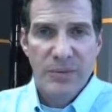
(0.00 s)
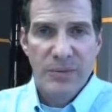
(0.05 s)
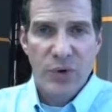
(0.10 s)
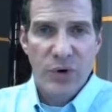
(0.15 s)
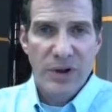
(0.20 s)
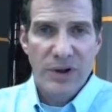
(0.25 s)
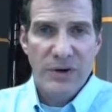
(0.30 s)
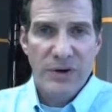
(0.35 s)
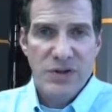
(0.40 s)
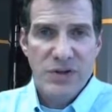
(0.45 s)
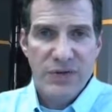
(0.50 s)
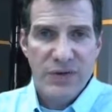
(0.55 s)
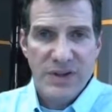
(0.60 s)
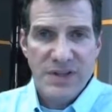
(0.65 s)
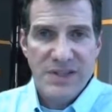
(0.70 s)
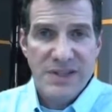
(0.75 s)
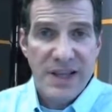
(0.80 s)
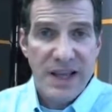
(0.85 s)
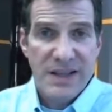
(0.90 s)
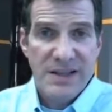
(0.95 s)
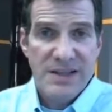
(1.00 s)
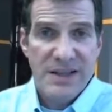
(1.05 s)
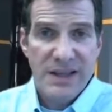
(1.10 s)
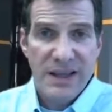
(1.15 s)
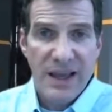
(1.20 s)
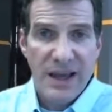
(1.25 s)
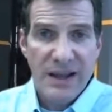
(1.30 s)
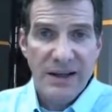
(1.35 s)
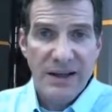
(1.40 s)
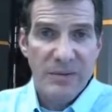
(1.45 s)
boilers for the States
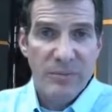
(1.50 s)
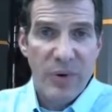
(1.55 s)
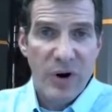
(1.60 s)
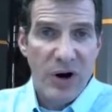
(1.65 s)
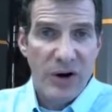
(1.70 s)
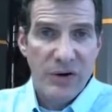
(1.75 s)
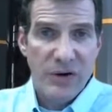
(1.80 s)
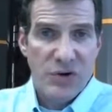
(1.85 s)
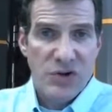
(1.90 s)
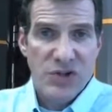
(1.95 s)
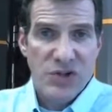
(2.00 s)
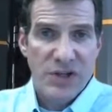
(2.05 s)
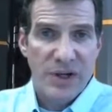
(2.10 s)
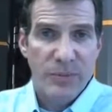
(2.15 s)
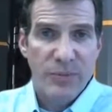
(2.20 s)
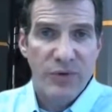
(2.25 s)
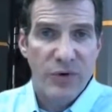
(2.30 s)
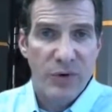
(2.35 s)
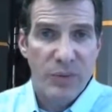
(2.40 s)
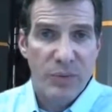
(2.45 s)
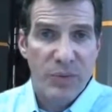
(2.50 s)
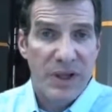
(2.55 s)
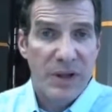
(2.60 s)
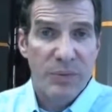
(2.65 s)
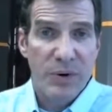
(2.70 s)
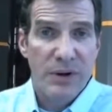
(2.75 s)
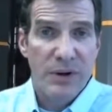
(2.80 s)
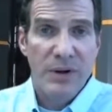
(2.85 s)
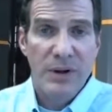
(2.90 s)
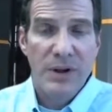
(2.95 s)
again in partnership for
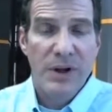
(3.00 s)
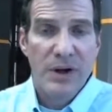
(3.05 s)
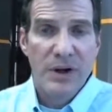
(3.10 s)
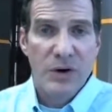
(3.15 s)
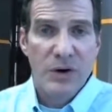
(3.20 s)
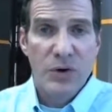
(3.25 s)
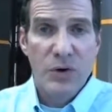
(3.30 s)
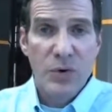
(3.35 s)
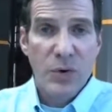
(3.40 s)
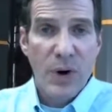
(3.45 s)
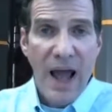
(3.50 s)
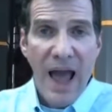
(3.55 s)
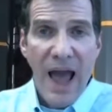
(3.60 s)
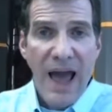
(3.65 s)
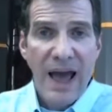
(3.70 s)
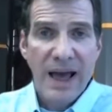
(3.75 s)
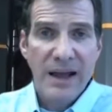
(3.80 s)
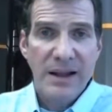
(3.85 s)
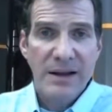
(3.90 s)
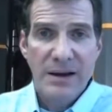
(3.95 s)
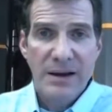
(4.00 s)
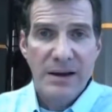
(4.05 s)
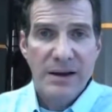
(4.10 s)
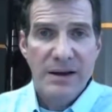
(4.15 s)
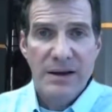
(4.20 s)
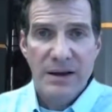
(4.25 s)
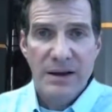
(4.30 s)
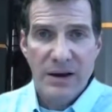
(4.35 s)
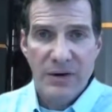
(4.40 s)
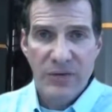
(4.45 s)
people who had
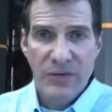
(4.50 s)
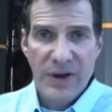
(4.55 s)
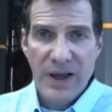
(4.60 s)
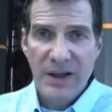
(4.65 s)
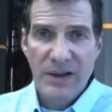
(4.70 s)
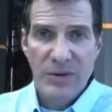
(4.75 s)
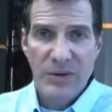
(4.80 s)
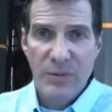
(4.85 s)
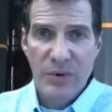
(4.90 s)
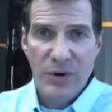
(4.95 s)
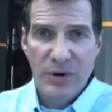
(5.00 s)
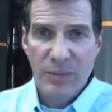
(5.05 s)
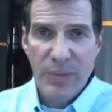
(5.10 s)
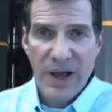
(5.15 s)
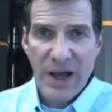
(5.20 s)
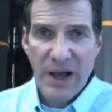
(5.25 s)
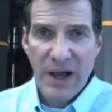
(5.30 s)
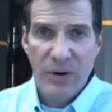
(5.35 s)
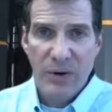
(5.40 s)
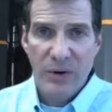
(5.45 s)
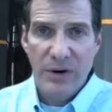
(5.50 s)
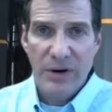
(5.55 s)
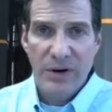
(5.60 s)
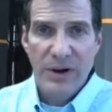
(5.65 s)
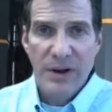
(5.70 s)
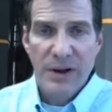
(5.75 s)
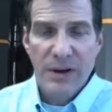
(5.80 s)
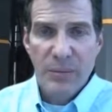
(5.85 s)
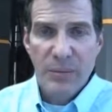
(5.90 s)
available power.